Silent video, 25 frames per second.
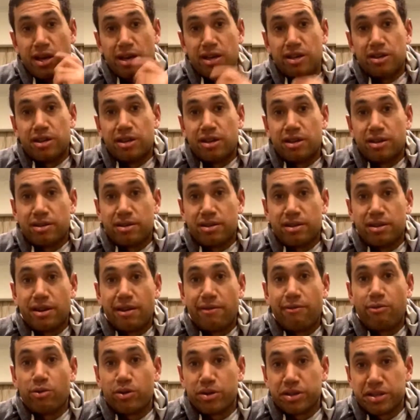you
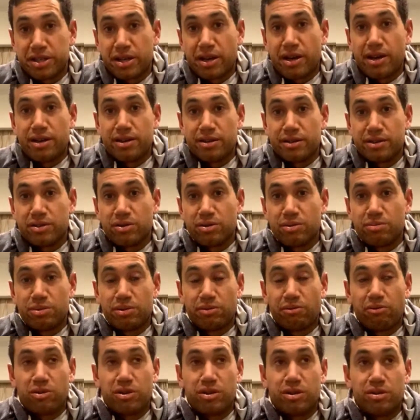never want to say it in terms
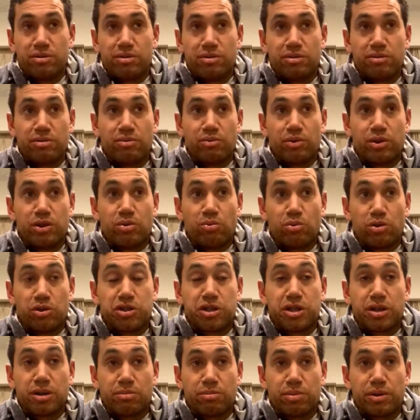of when you're
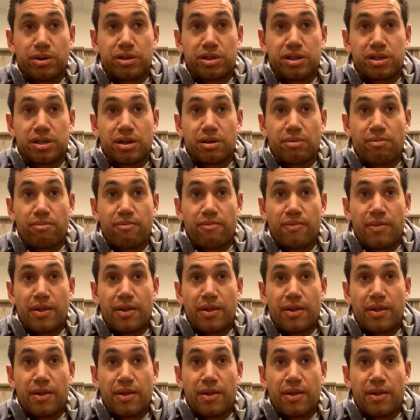watching it, but I